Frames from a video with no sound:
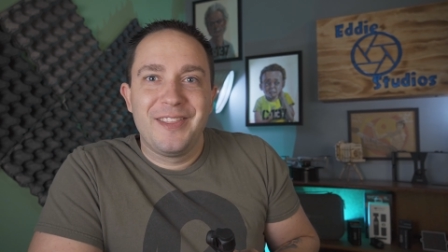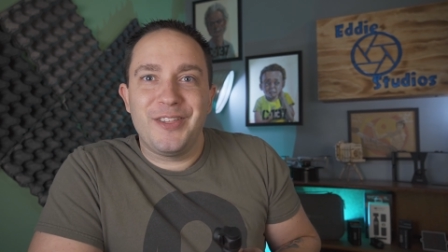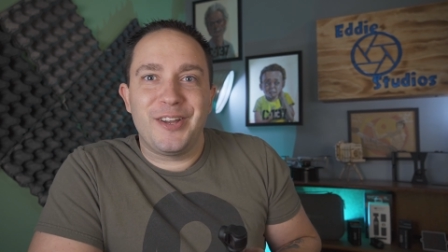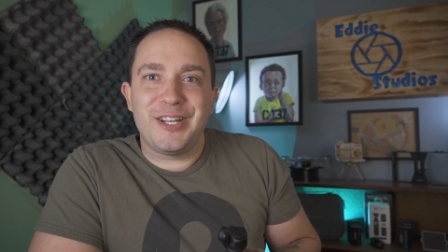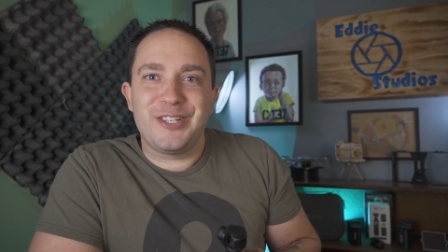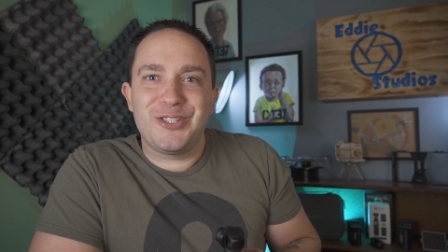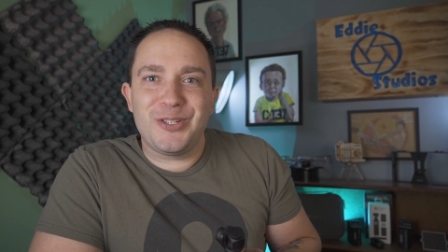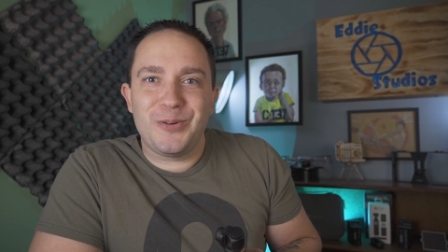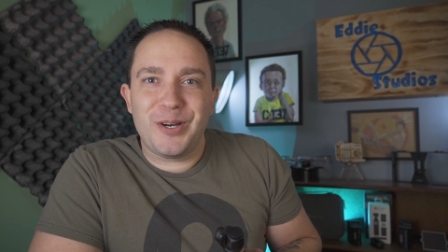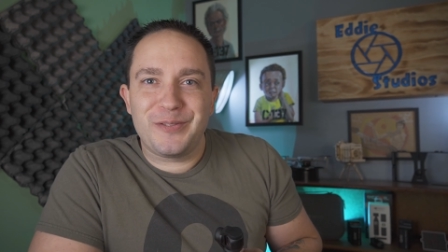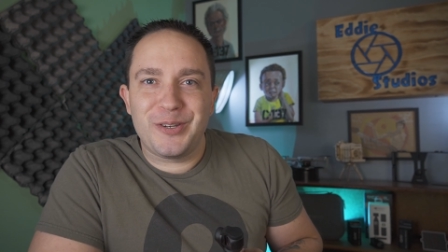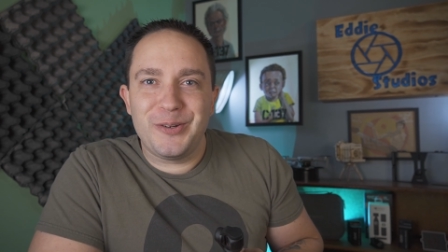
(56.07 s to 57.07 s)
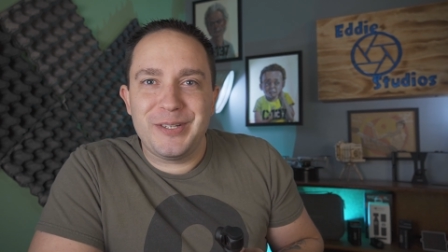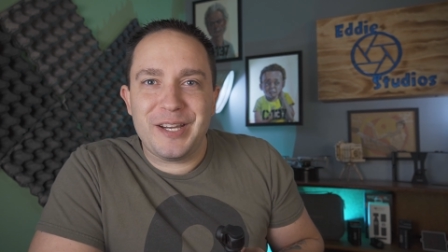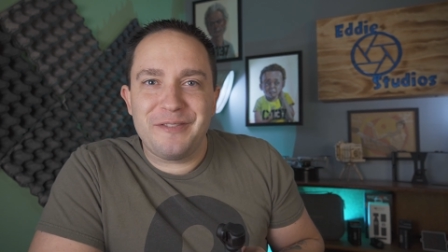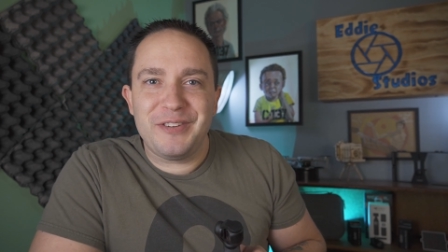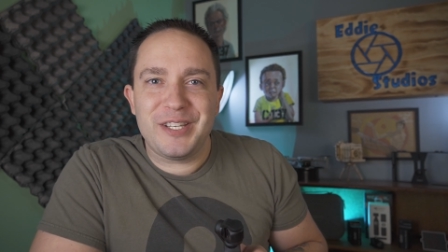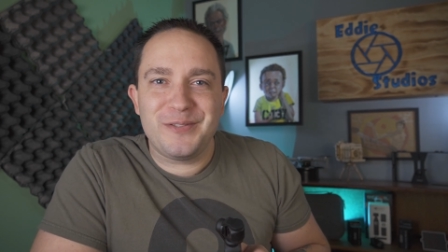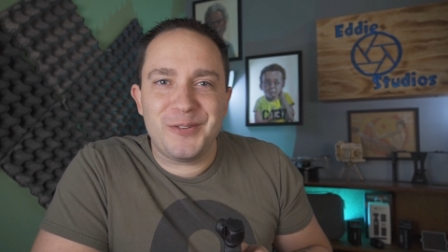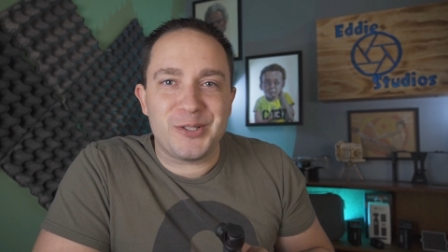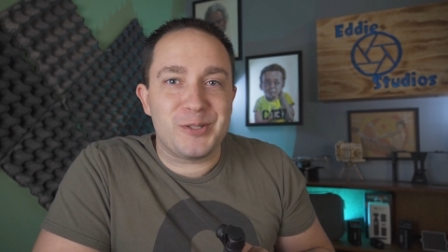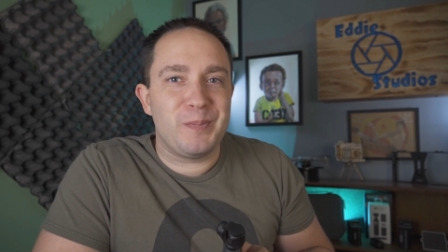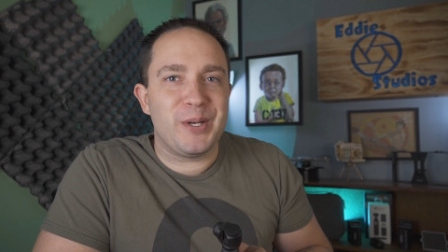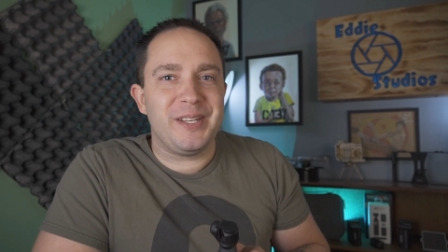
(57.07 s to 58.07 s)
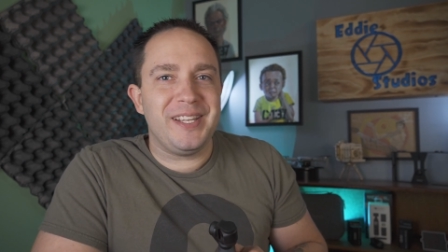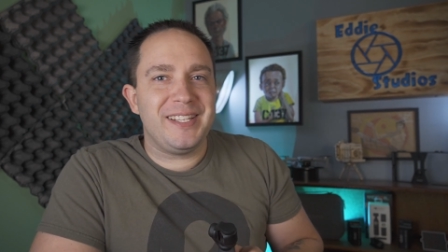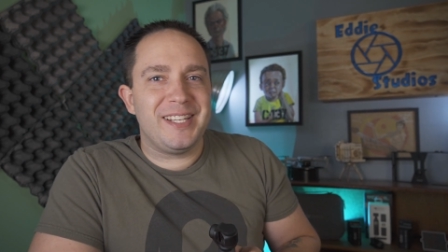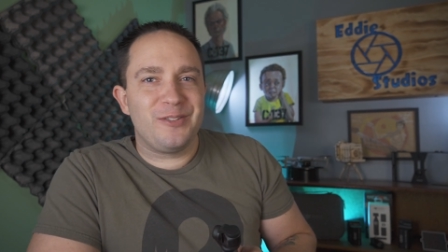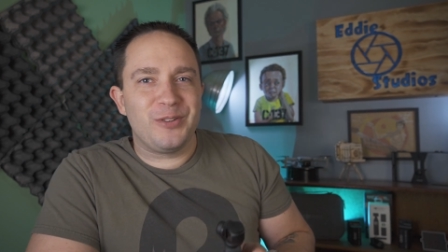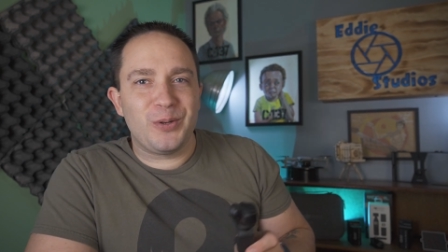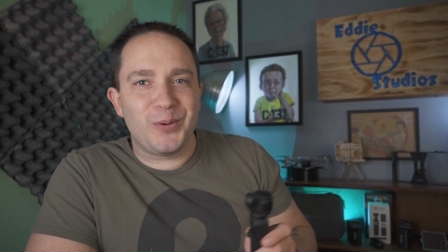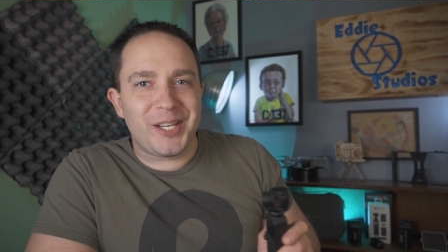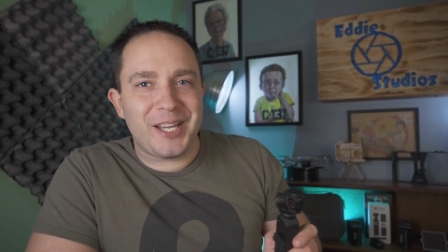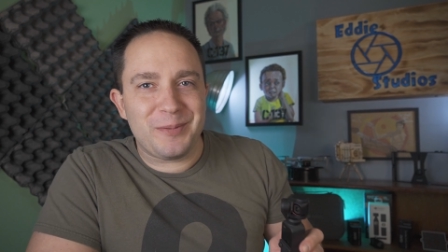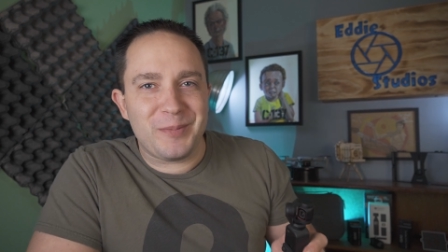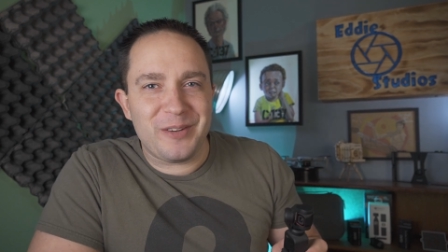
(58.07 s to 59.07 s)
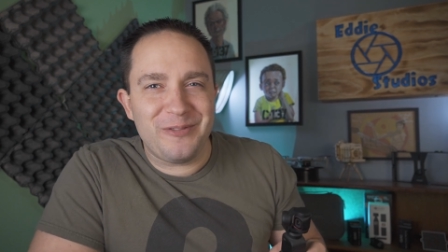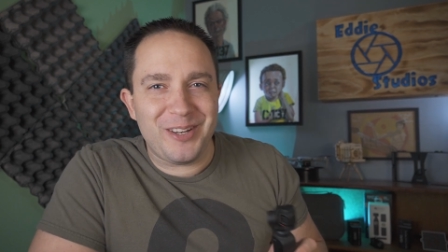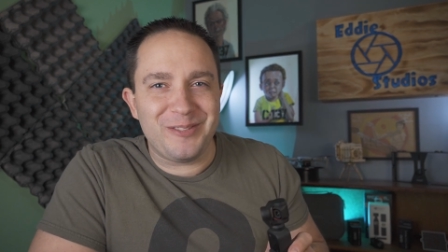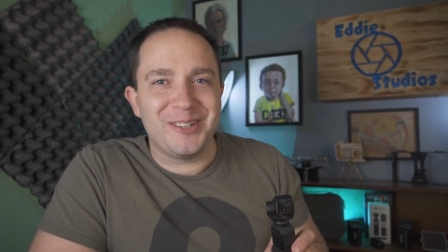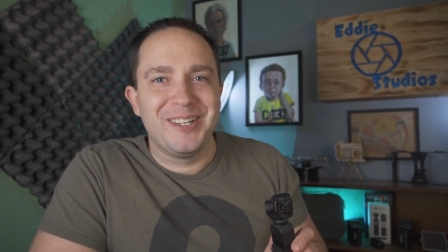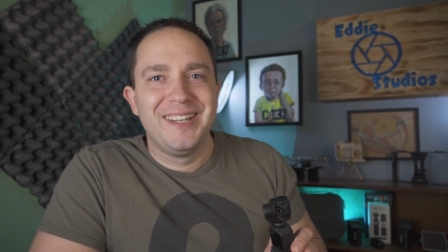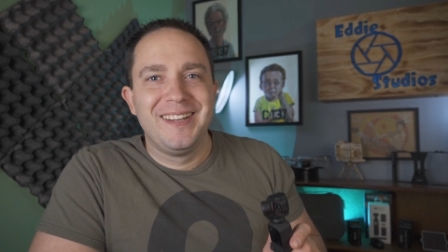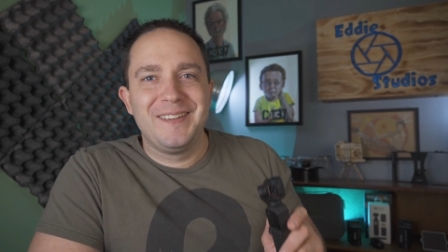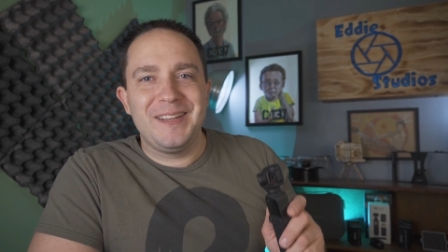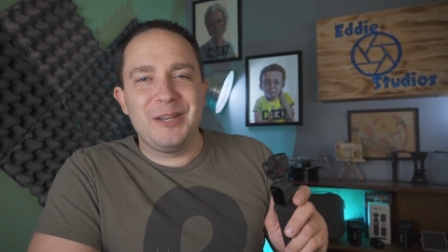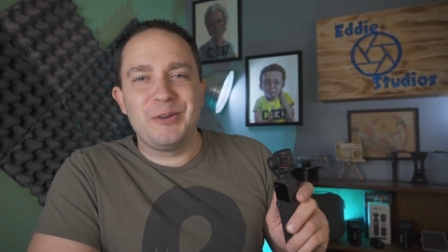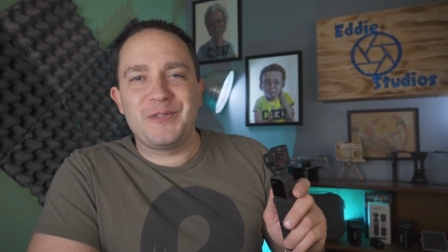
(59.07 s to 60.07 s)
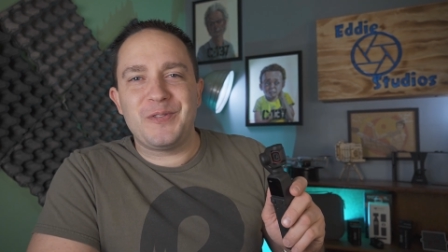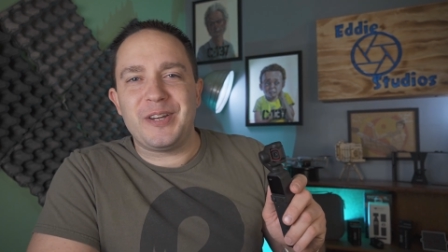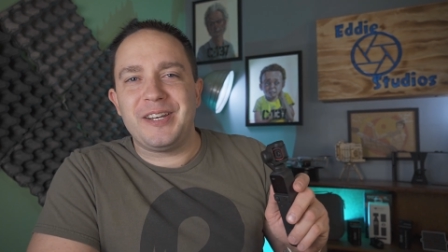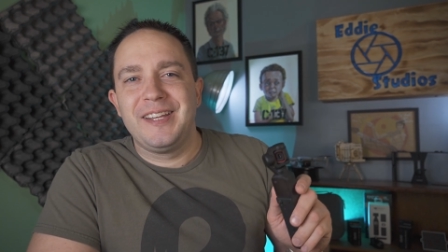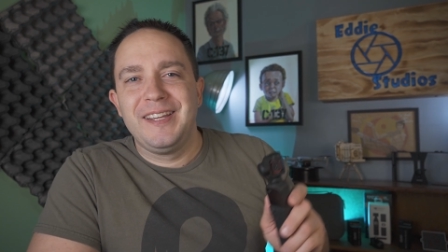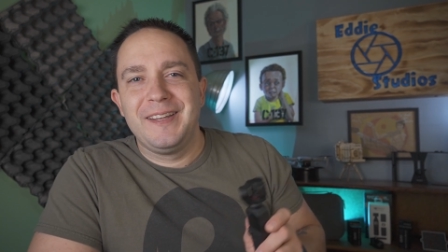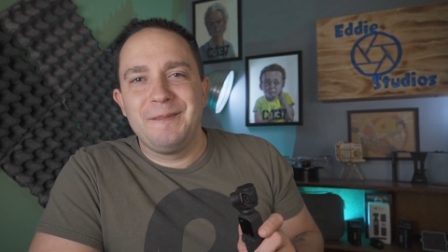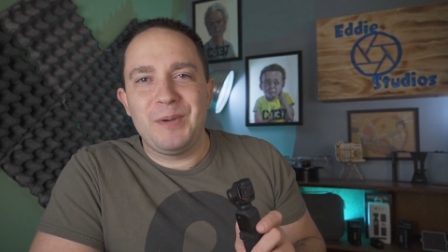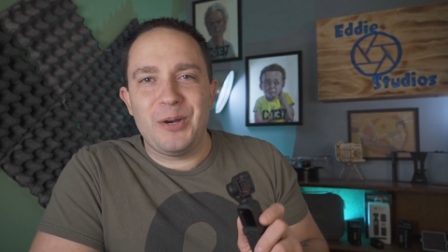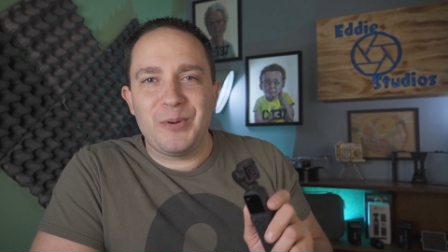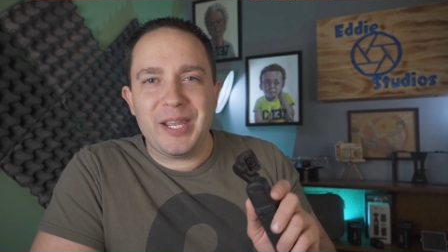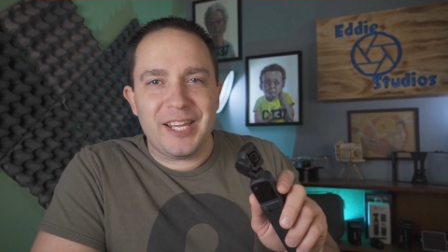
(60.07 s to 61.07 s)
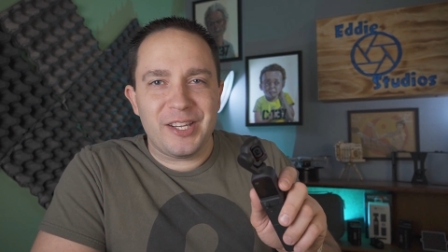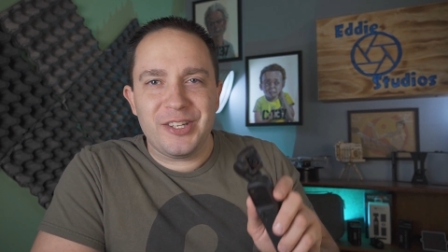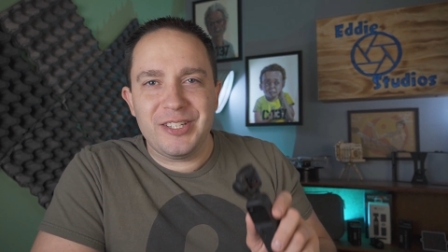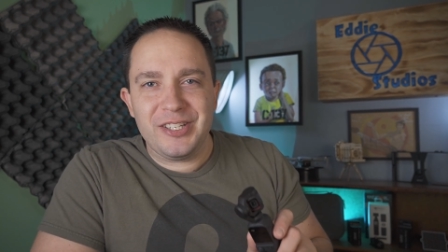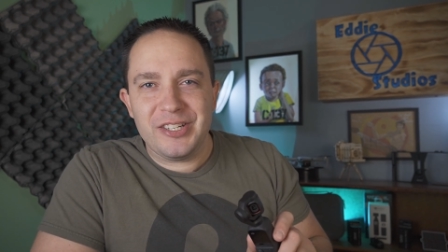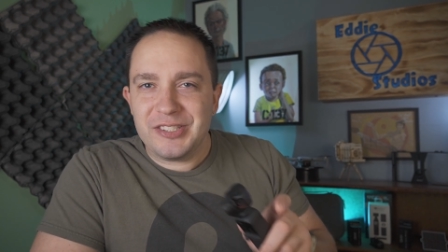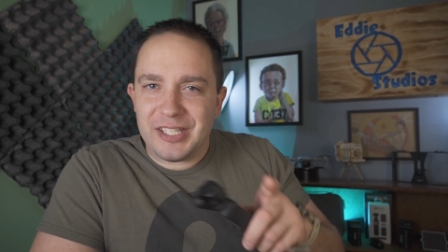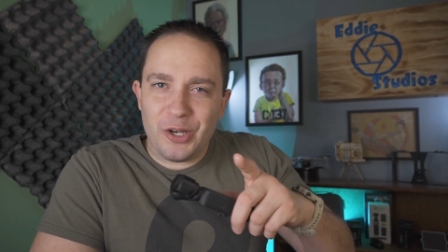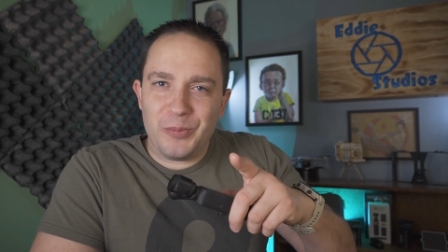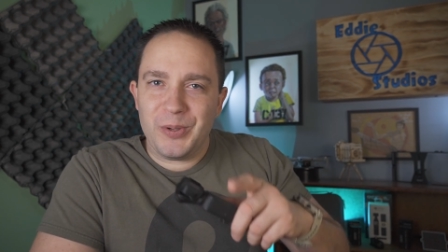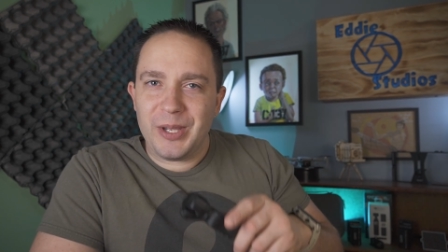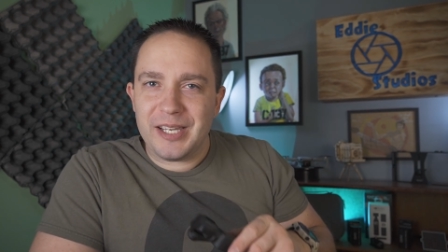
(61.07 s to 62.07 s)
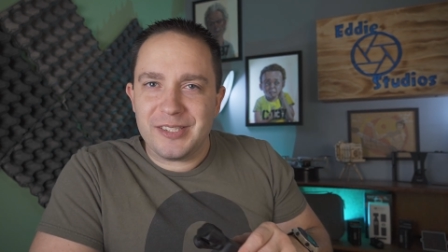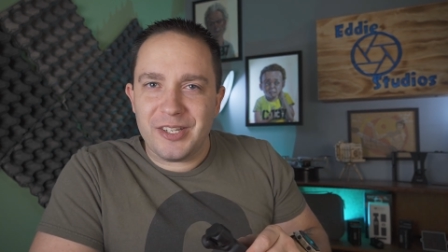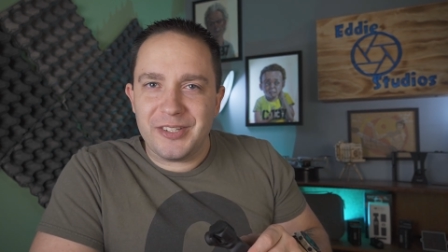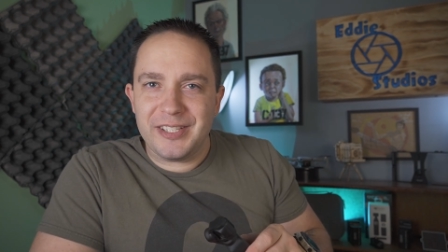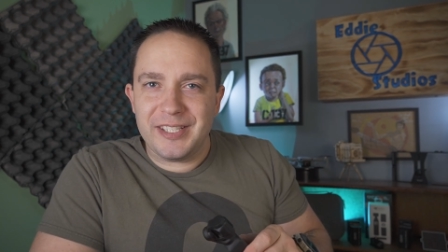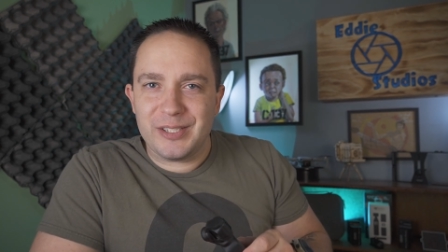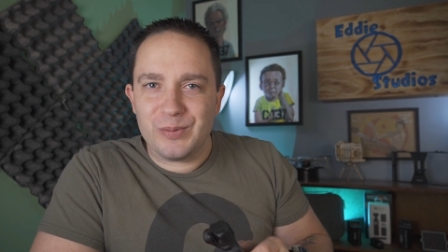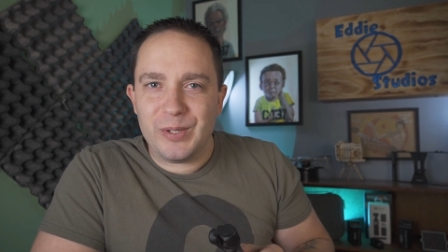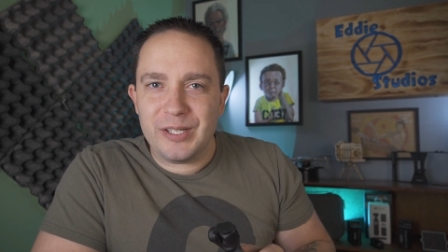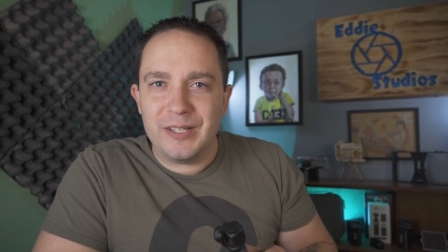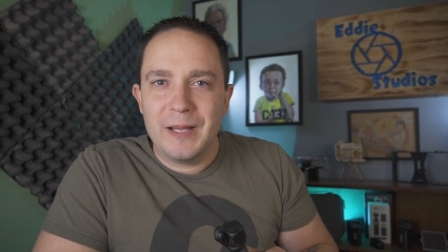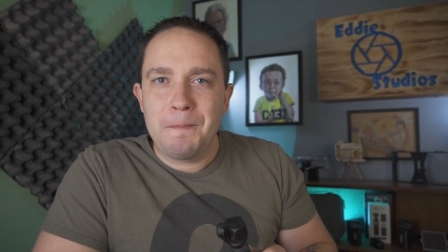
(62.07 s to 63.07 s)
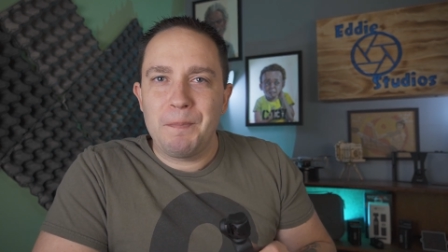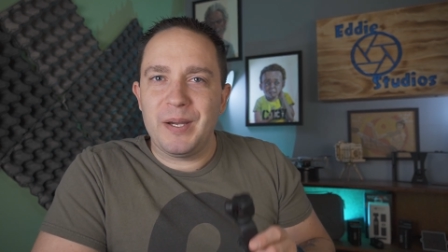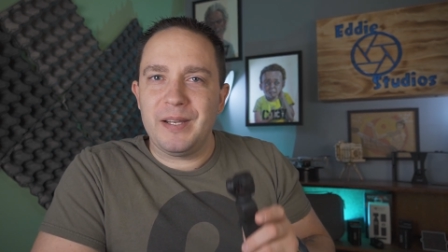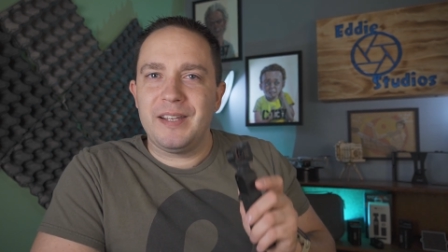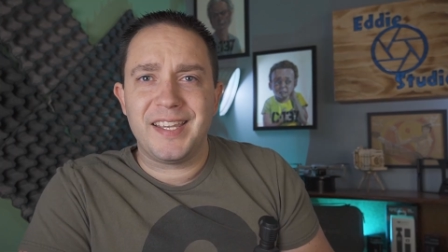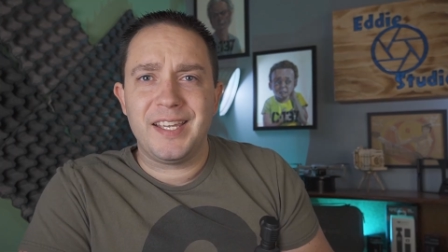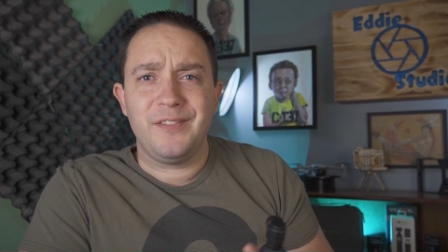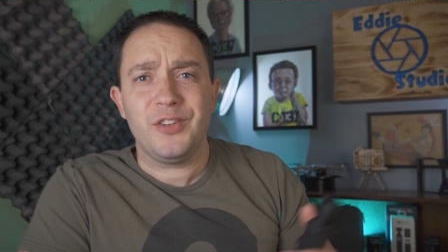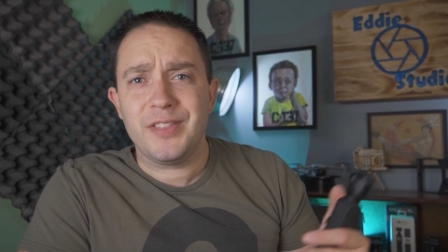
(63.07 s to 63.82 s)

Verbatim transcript: Thought I'd show off going down face first, but it didn't really work out in my favor. It was fun. But we had a good New Year's. I hope you guys all did as well. But if you